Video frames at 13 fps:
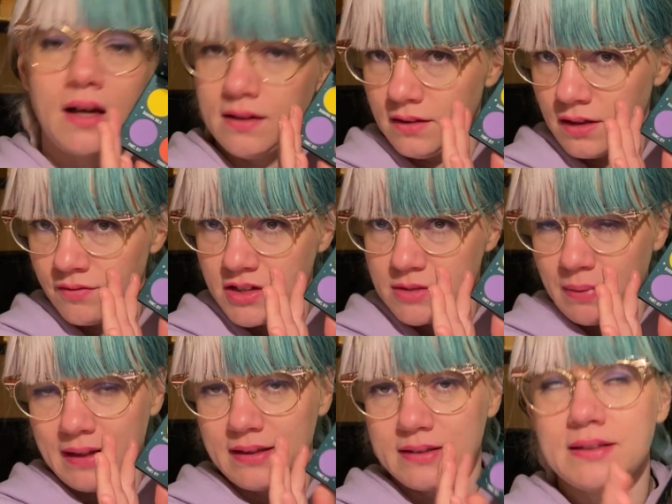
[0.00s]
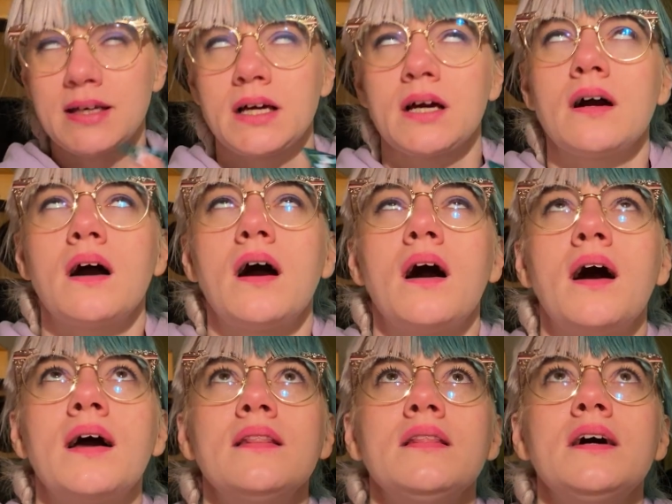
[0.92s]
I love this palette. Like, I
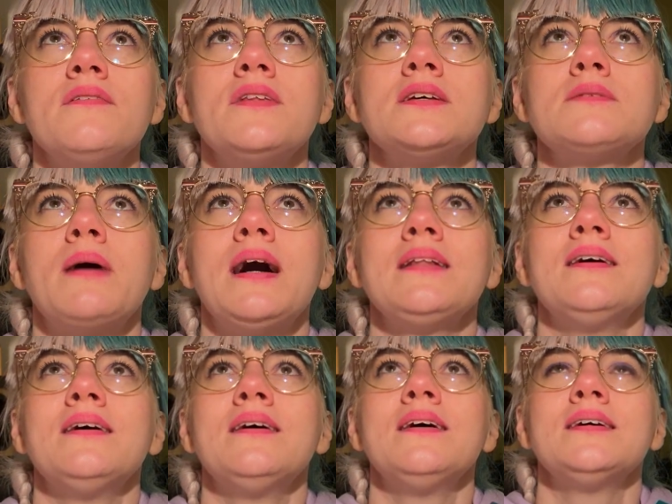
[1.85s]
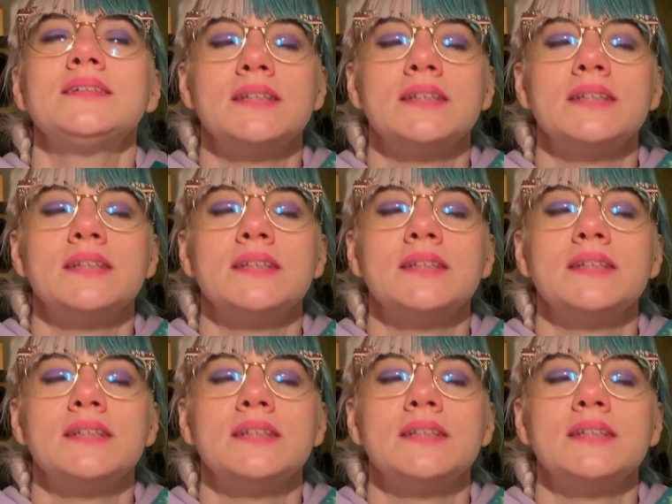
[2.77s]
love this palette.